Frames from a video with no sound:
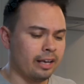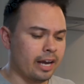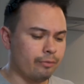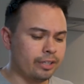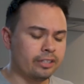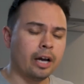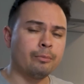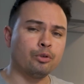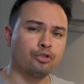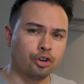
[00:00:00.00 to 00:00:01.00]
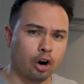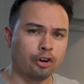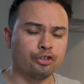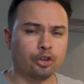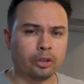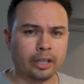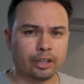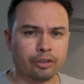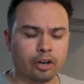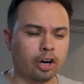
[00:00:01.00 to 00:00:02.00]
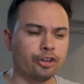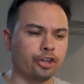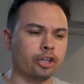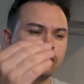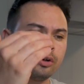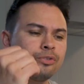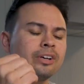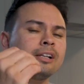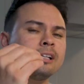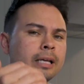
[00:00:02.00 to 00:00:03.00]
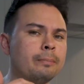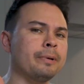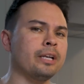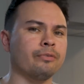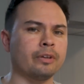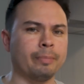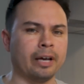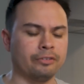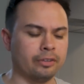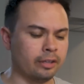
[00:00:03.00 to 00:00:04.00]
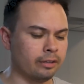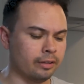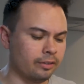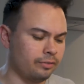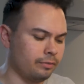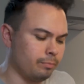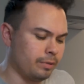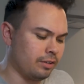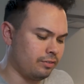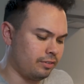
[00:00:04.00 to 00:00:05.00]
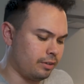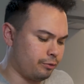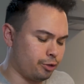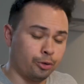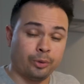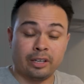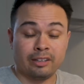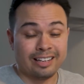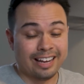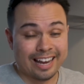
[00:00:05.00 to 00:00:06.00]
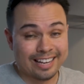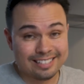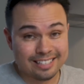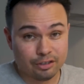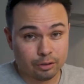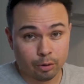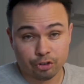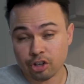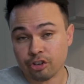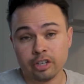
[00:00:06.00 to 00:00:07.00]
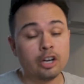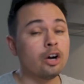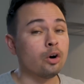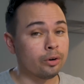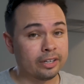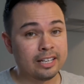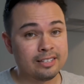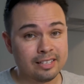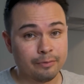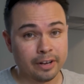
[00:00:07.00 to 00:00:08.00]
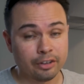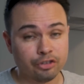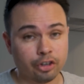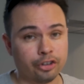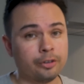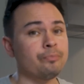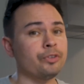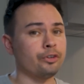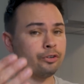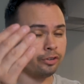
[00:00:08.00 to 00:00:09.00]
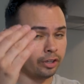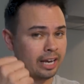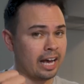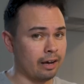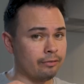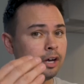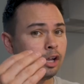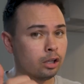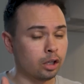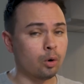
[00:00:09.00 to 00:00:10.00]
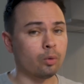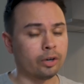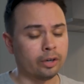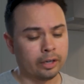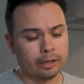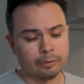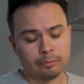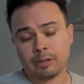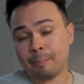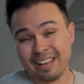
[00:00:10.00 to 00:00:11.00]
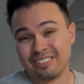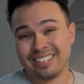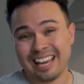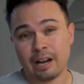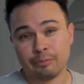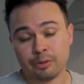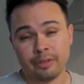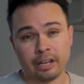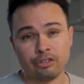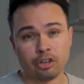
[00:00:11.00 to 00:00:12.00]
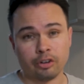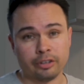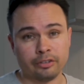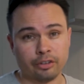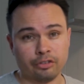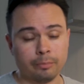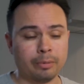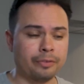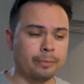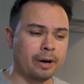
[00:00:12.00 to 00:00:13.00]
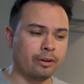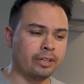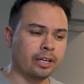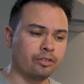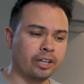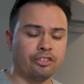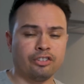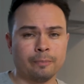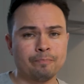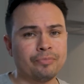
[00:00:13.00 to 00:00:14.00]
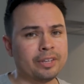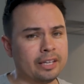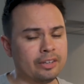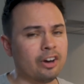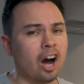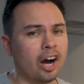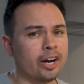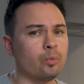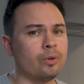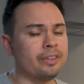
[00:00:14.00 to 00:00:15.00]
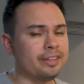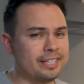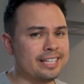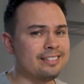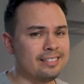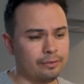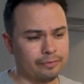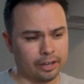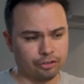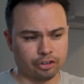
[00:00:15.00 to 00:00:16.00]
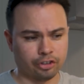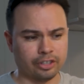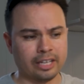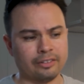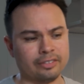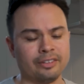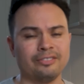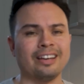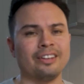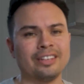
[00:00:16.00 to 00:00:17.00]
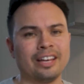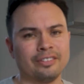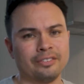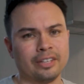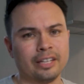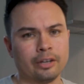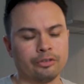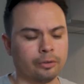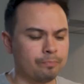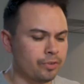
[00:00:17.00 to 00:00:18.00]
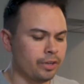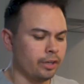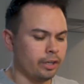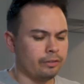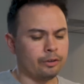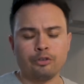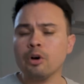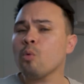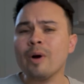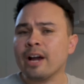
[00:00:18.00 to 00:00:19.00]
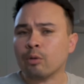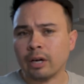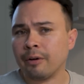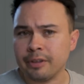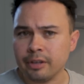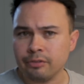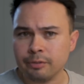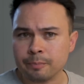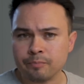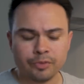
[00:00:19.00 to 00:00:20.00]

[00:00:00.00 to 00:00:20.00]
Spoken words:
every time you charge your electric car, you're gonna lose a little bit of capacity. This means if you're doing it AC slow charging or DC fast charging, you're just gonna have lower capacity after that charging session. But the battery degradation is higher with DC fast charging, as I said here. So there's no way around this.